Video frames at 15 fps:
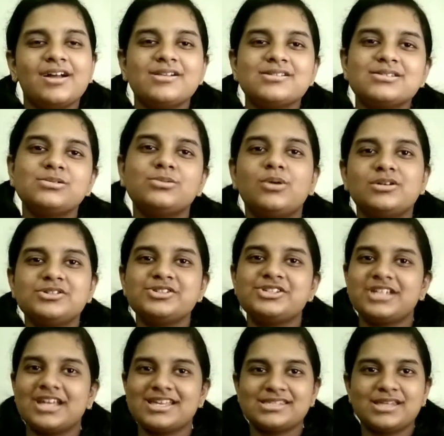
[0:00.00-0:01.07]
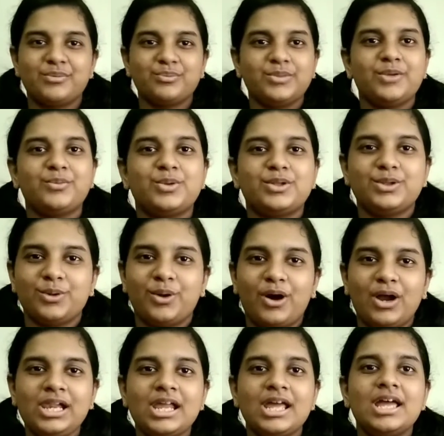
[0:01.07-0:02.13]
I also want to share something with you
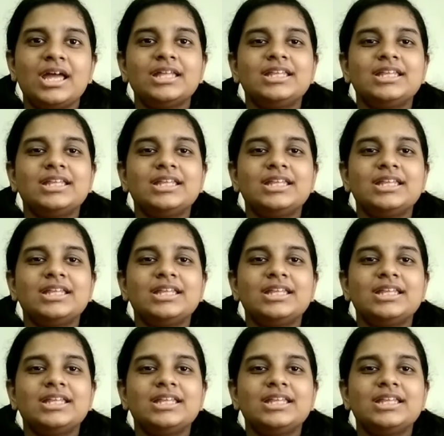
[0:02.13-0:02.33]
all.